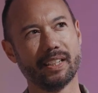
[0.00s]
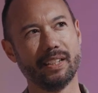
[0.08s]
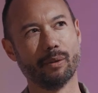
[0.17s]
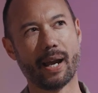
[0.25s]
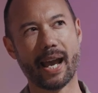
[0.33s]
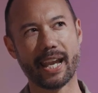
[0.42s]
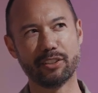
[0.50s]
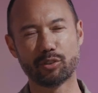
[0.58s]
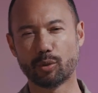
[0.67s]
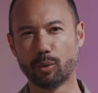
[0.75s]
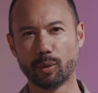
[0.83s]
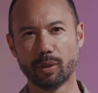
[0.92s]
you know, high
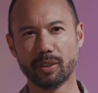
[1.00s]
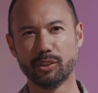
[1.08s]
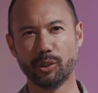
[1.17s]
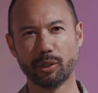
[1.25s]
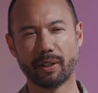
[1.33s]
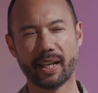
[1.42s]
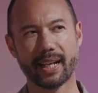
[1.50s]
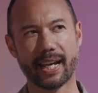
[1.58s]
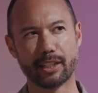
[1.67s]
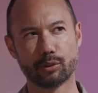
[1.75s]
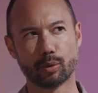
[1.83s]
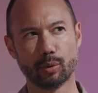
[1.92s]
school, junior high,
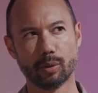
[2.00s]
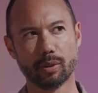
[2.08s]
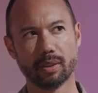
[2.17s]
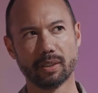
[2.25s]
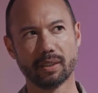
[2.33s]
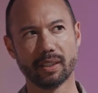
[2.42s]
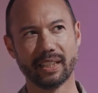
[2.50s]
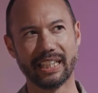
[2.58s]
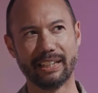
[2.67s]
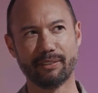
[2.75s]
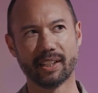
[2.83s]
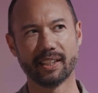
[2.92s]
high school,
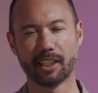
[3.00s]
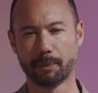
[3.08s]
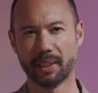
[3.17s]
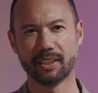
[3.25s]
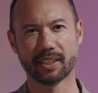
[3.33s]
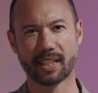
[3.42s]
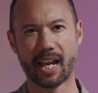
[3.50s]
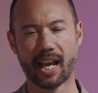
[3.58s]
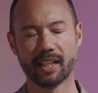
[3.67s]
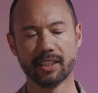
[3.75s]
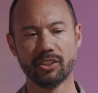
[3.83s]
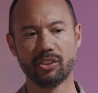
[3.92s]
even a little bit into
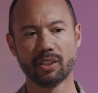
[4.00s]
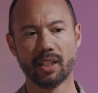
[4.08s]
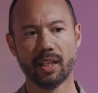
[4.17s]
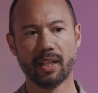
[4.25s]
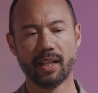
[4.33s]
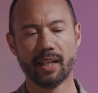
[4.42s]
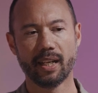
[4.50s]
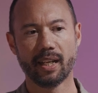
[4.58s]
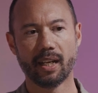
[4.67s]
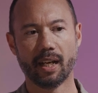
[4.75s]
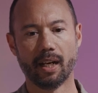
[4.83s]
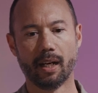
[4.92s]
college,
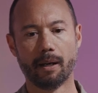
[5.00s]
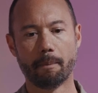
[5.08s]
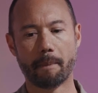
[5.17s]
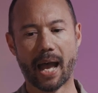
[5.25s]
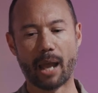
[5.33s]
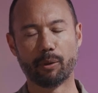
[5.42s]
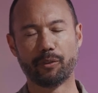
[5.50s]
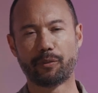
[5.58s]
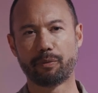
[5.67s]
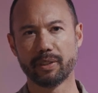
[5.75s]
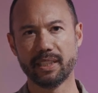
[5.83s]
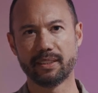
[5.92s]
um, I would
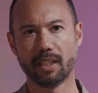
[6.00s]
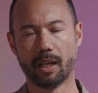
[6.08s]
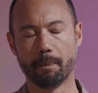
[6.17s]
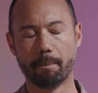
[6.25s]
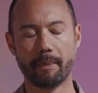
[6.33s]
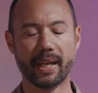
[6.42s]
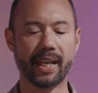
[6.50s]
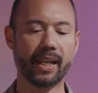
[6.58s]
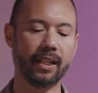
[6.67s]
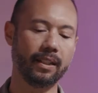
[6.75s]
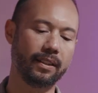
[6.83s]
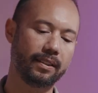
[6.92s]
freeze up.
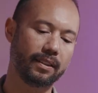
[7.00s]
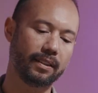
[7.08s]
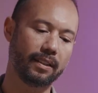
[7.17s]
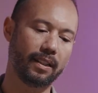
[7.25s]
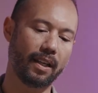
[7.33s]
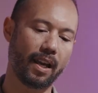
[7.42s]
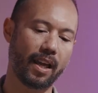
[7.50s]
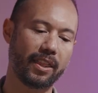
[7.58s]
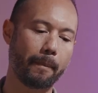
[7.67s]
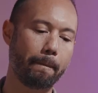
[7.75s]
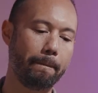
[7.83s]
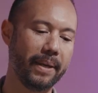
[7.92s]
And
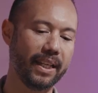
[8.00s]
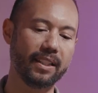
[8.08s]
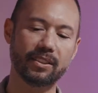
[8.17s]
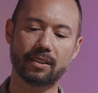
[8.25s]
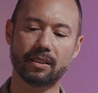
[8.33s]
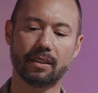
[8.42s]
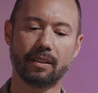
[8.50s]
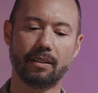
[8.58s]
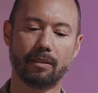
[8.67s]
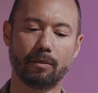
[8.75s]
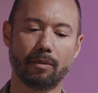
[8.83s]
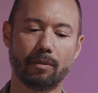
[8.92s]
the biggest
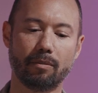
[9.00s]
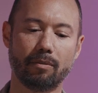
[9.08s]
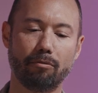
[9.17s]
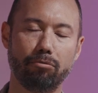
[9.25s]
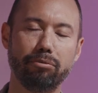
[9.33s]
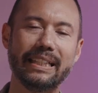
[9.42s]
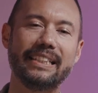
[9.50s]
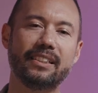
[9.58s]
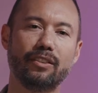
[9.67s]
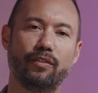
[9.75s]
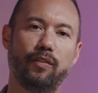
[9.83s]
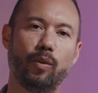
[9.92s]

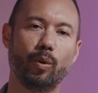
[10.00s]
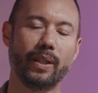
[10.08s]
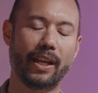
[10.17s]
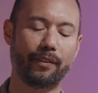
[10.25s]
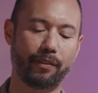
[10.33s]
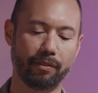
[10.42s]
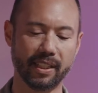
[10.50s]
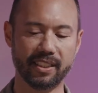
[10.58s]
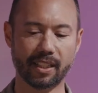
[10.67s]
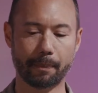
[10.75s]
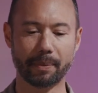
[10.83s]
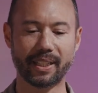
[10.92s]
reason for that
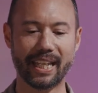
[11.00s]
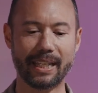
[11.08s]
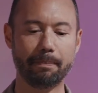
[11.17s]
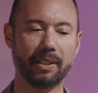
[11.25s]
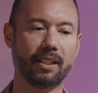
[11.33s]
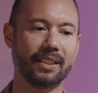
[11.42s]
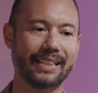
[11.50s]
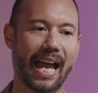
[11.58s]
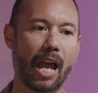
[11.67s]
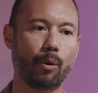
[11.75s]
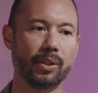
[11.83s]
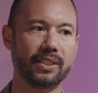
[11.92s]
freeze up came because
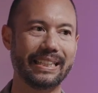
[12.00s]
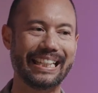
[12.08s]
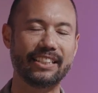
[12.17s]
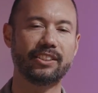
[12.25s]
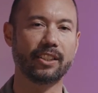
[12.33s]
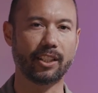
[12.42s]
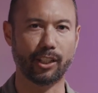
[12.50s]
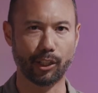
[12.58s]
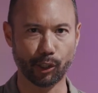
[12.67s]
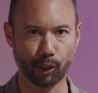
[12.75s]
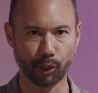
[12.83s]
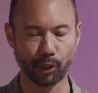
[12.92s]
I was
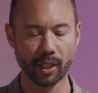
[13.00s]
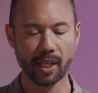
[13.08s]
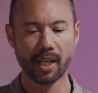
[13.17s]
insecure